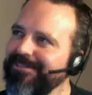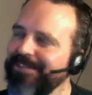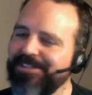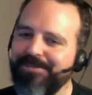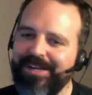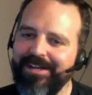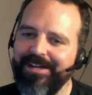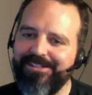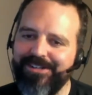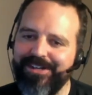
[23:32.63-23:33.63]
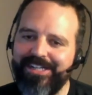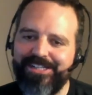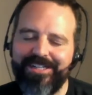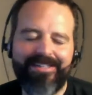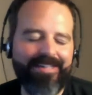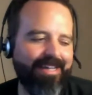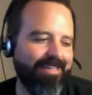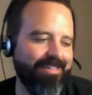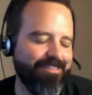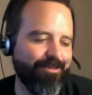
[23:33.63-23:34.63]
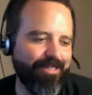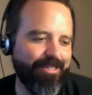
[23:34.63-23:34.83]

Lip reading: much to my consternation. So it